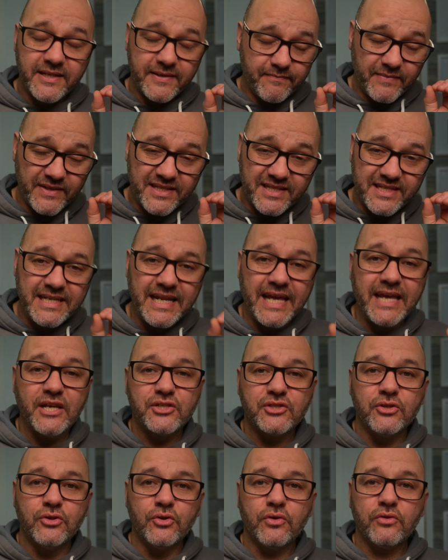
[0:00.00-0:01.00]
it's nice
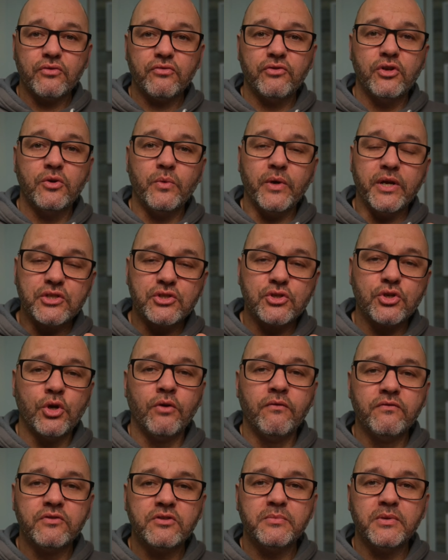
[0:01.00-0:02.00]
to look through, it's
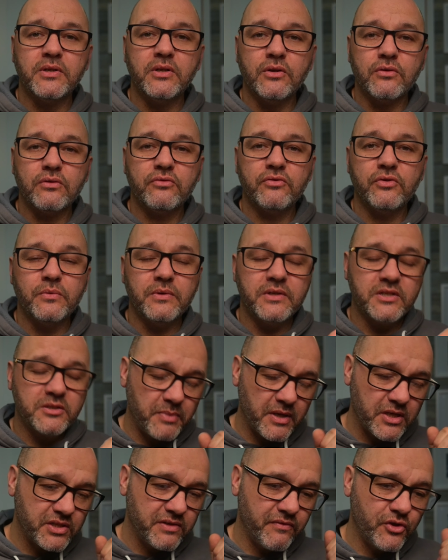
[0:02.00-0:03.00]
comfortable to look through, and
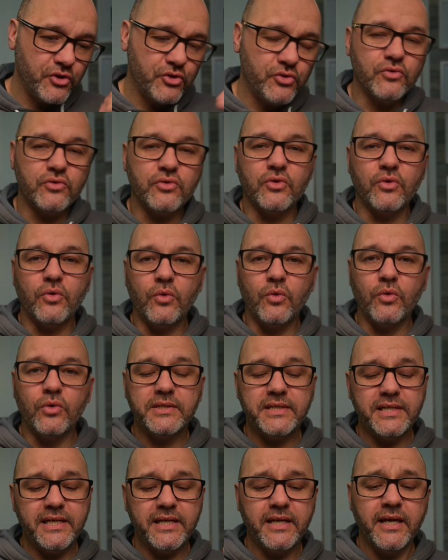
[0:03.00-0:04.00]
especially if you're shooting all
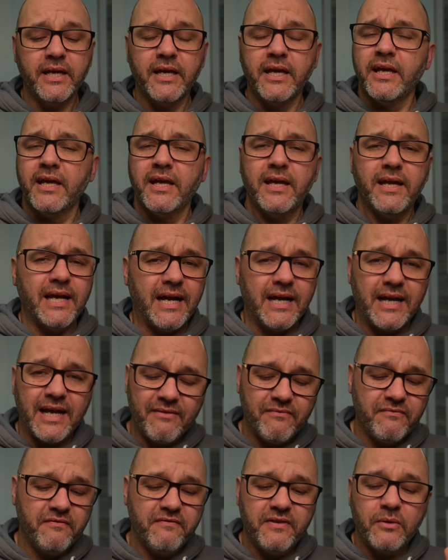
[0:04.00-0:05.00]
day, I
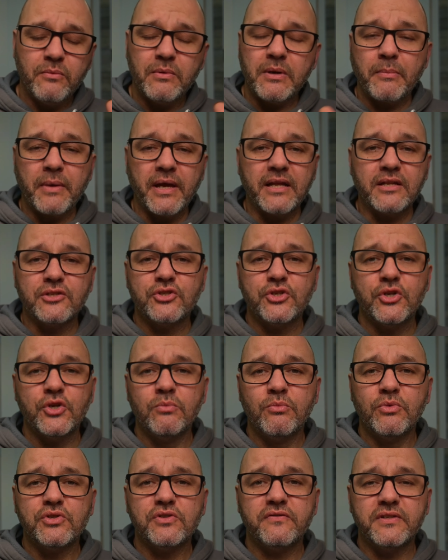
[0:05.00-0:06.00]
haven't found I'm getting too
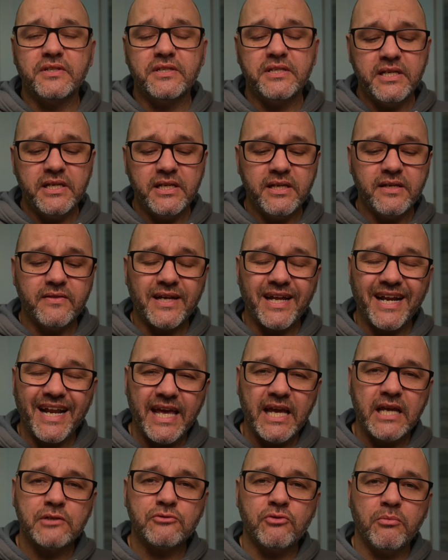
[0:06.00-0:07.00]
much fatigue. That
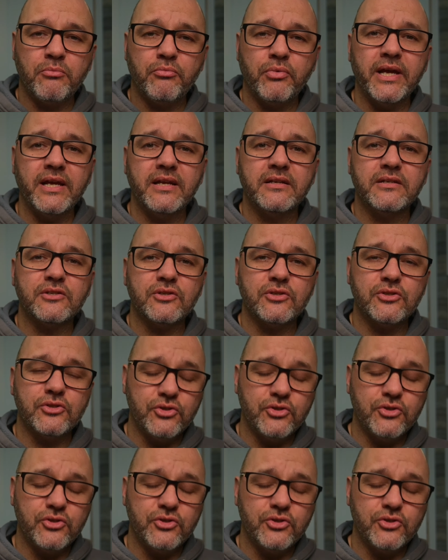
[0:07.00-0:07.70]
extra brightness